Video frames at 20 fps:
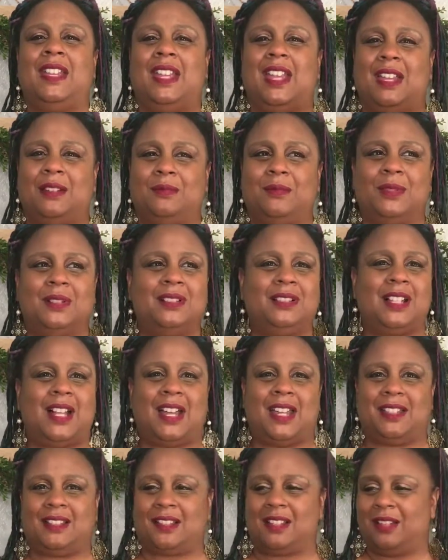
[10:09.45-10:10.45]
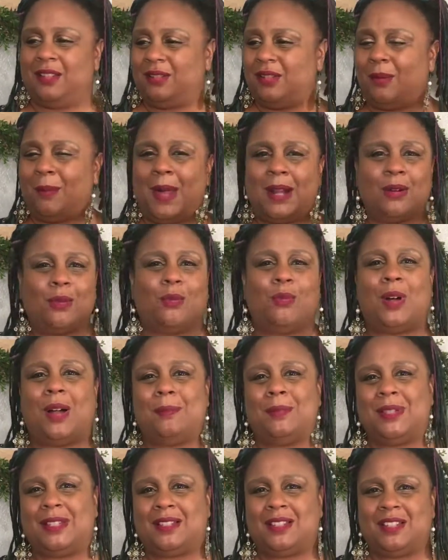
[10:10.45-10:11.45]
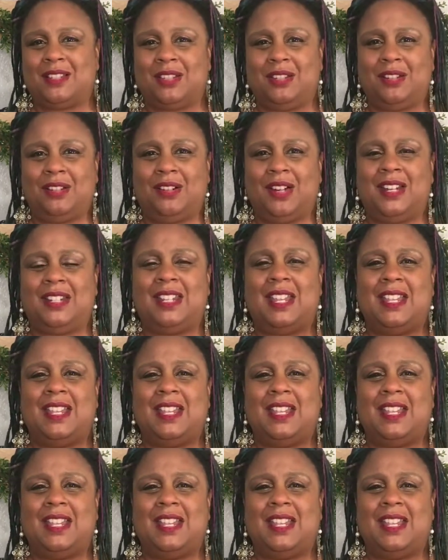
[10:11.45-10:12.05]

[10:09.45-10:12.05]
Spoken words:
and realize no matter what position you're in,